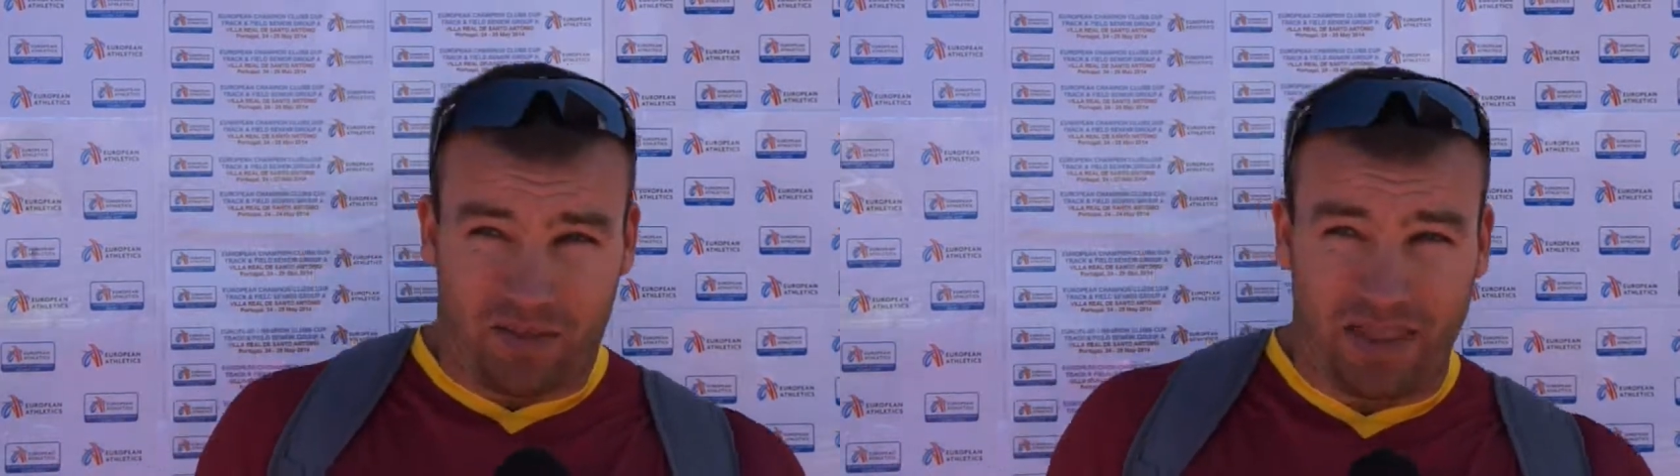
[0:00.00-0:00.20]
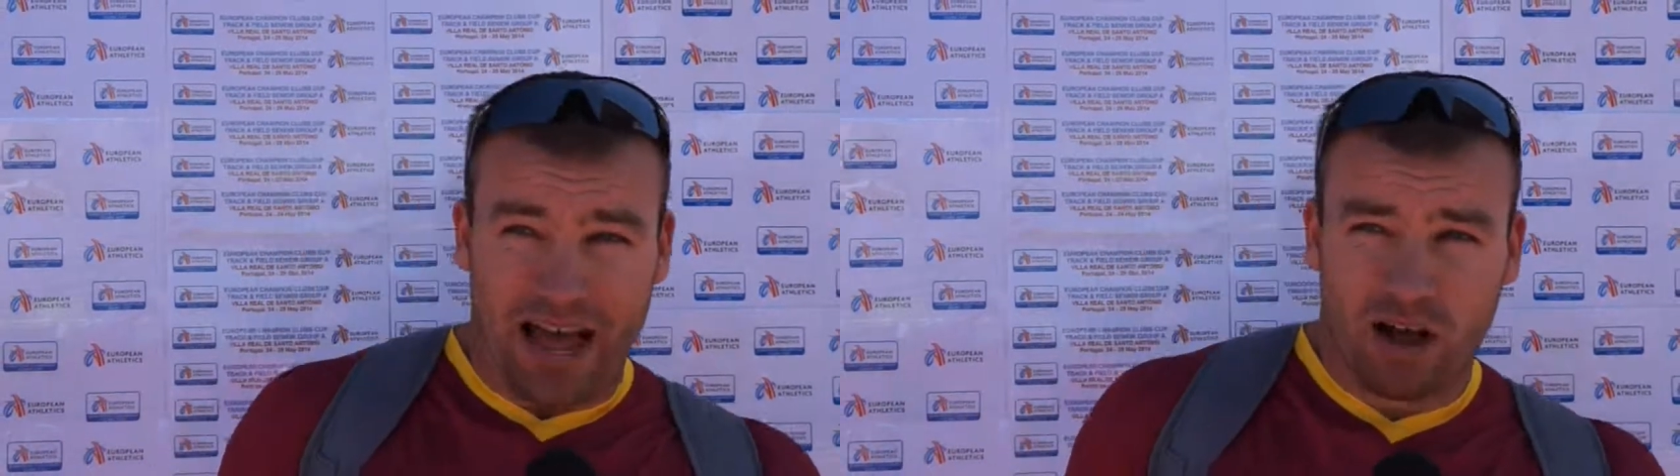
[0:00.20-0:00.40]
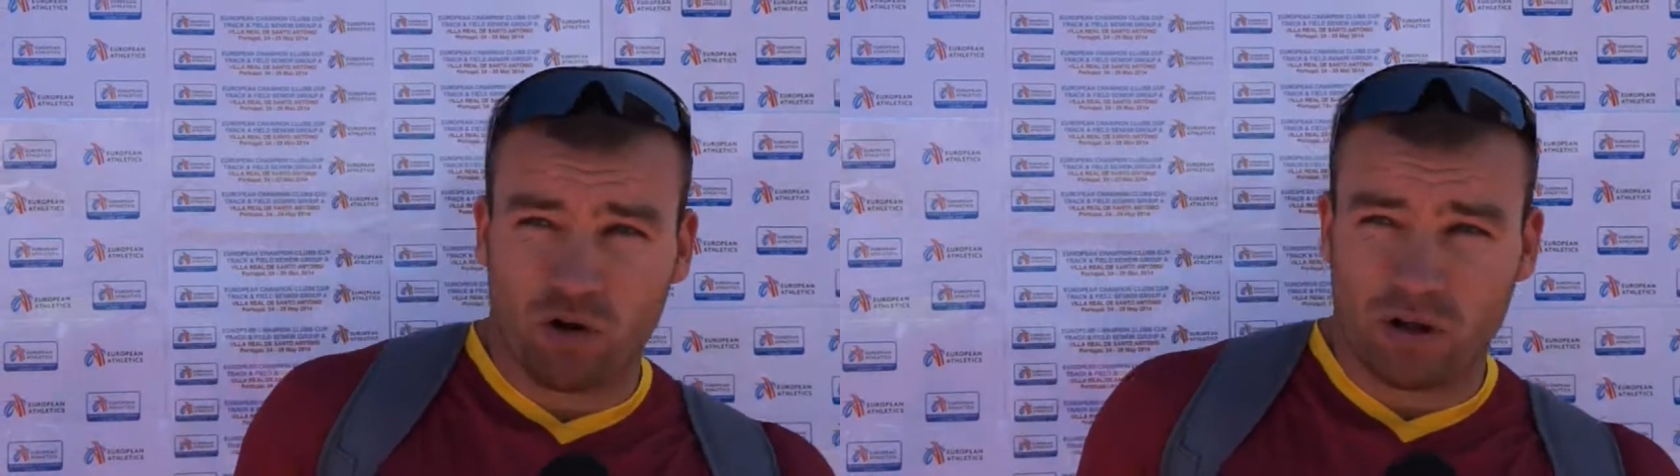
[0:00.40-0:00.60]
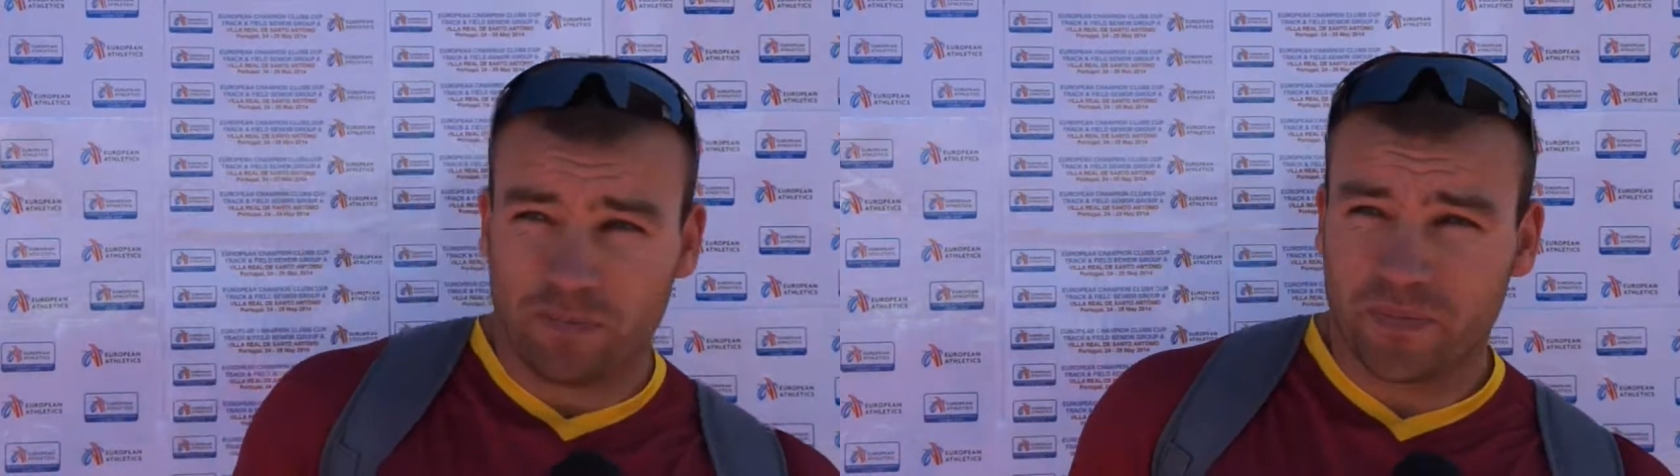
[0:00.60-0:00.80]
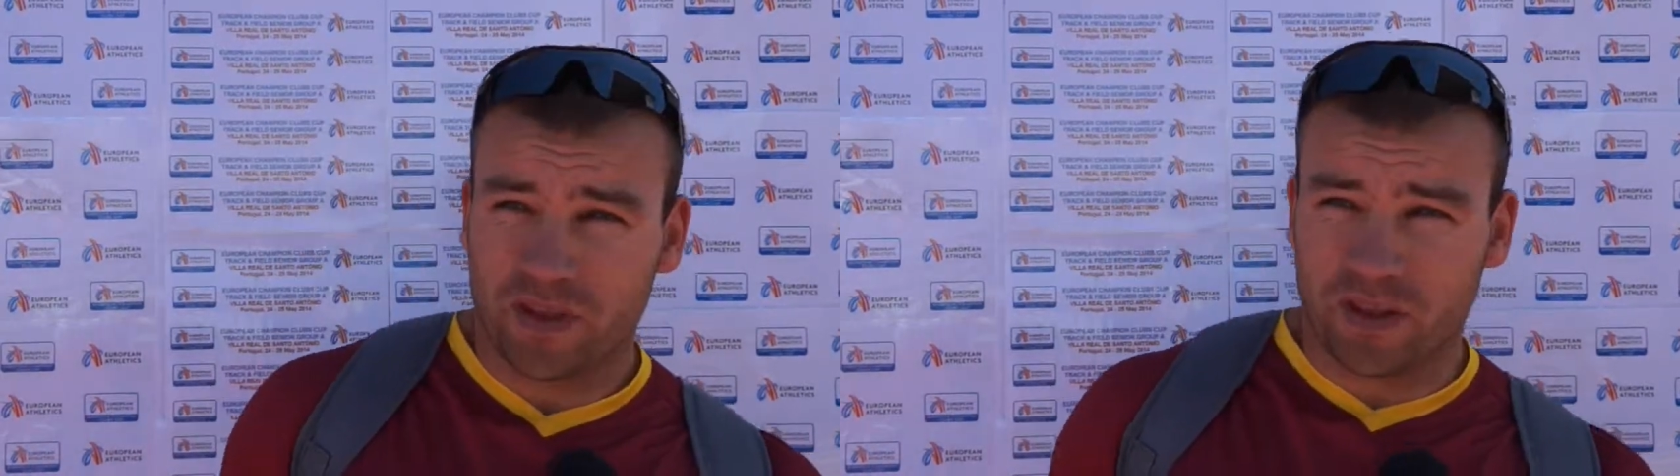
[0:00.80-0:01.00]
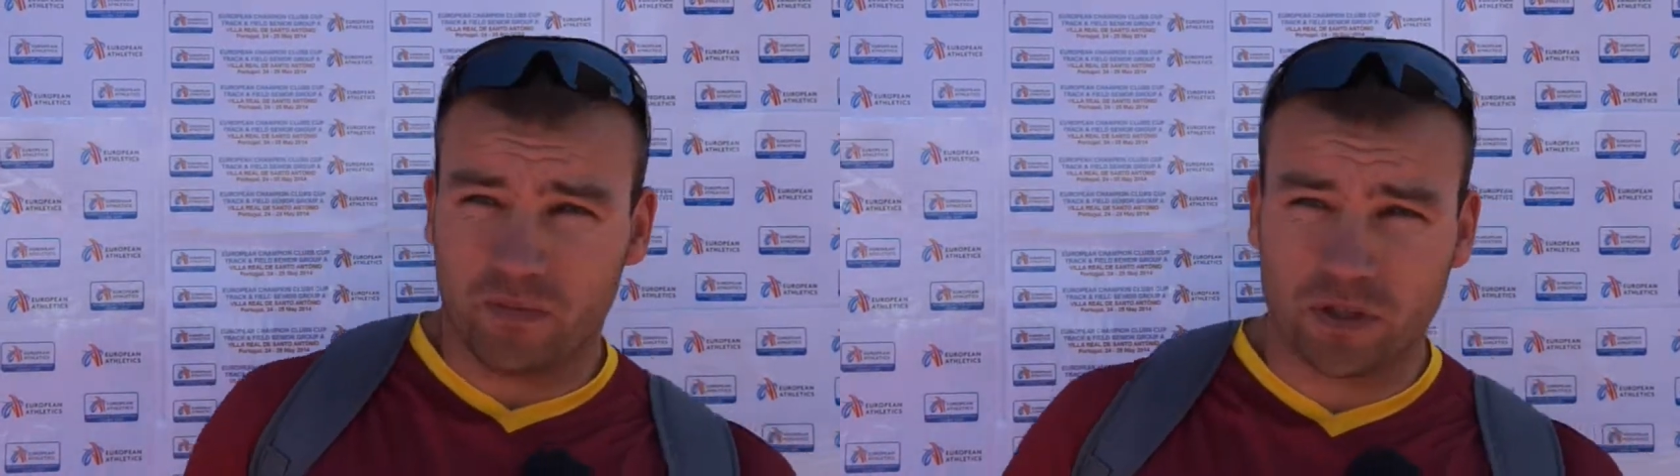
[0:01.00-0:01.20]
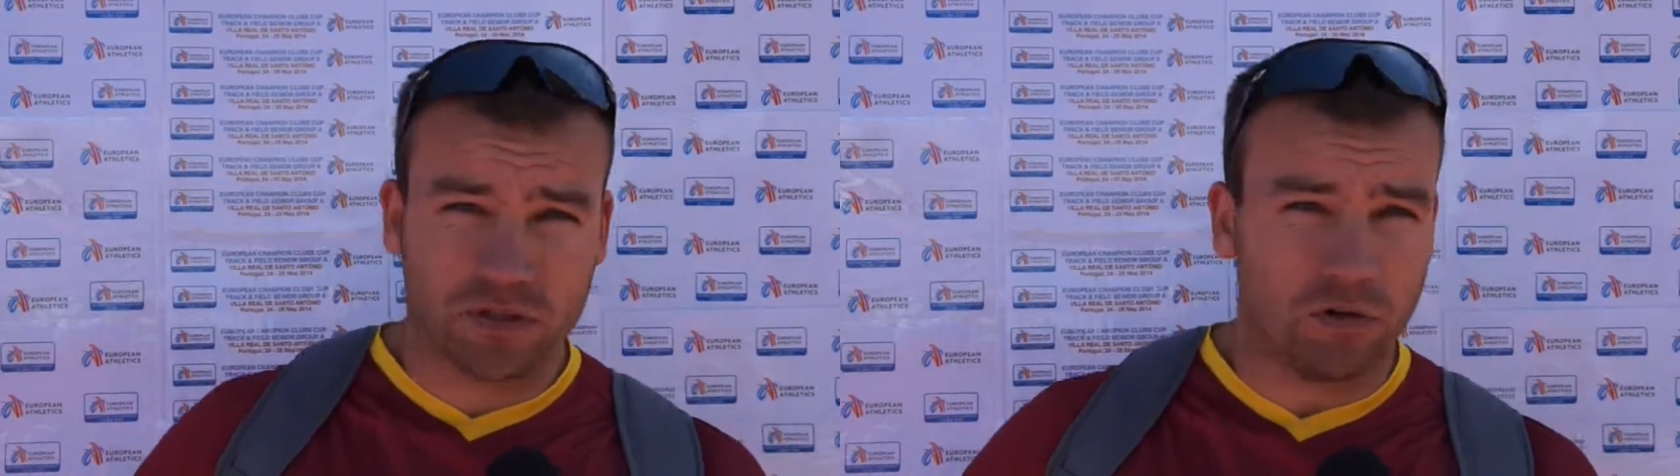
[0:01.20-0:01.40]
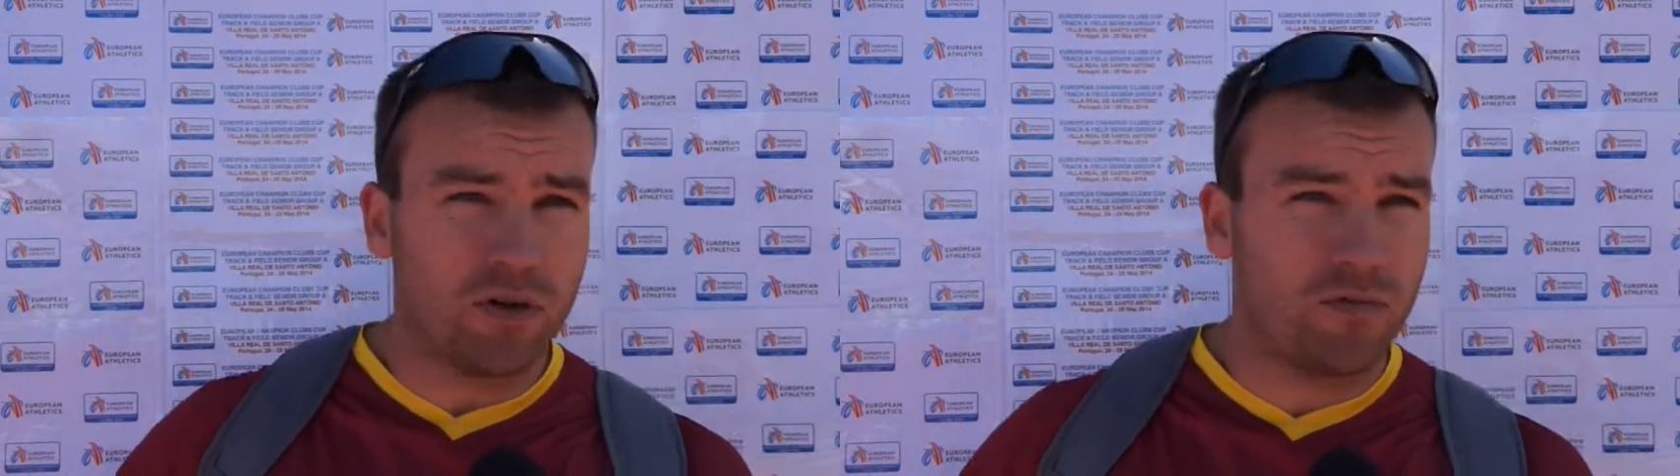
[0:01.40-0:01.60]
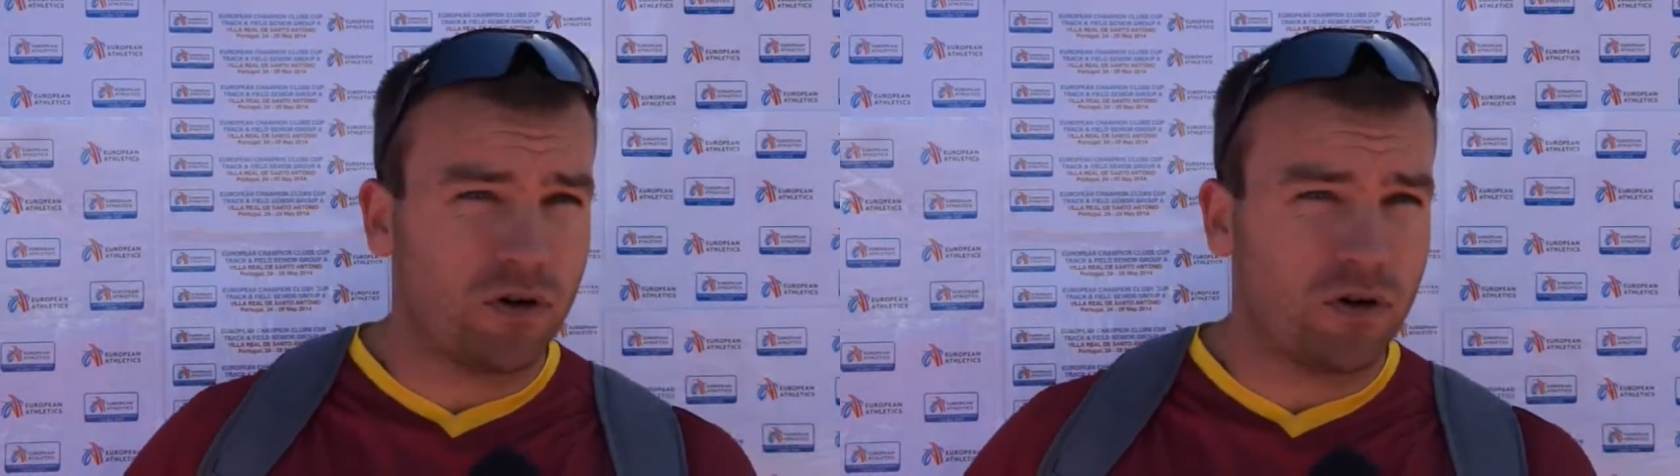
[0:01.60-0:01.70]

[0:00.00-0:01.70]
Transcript: now it was only